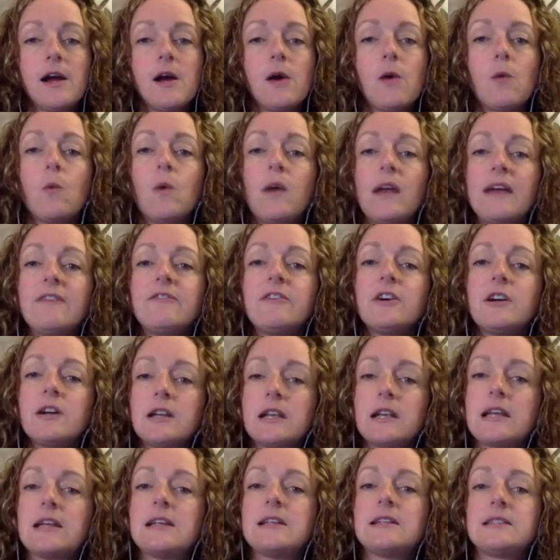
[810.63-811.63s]
whatever it
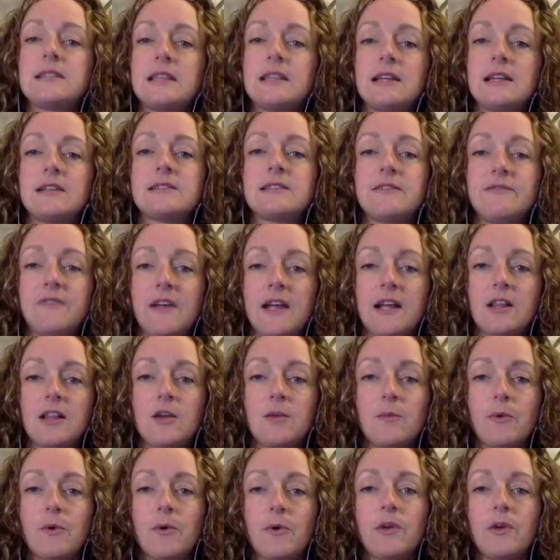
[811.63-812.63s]
is that's
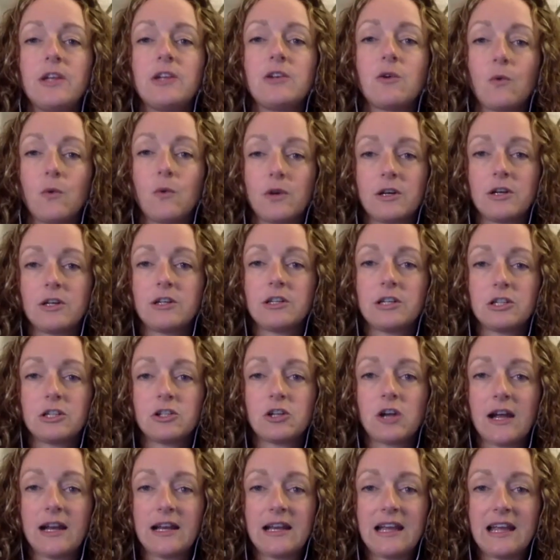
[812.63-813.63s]
available in order to
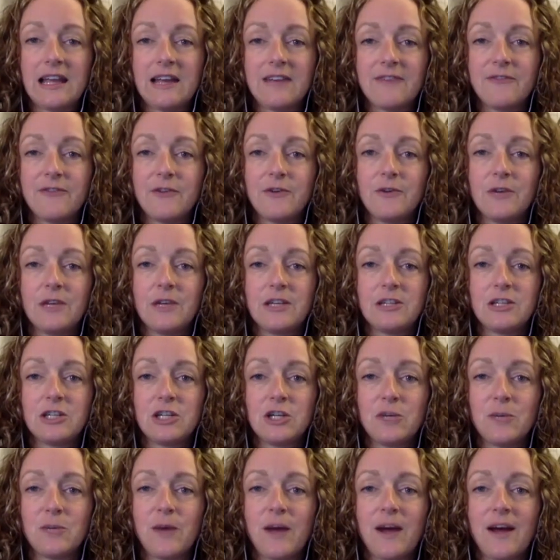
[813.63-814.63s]
try to get food into
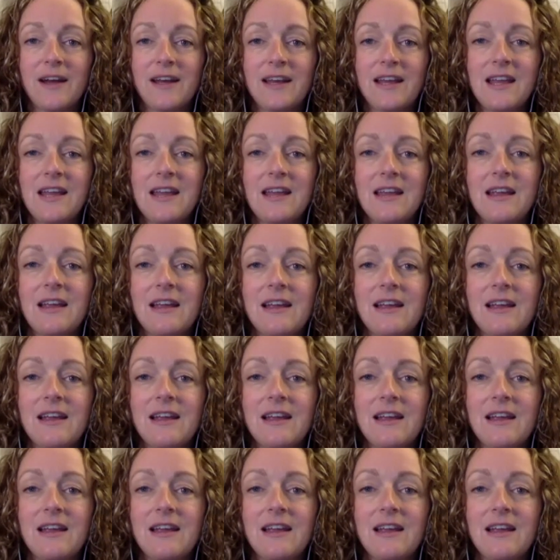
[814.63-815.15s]
your body,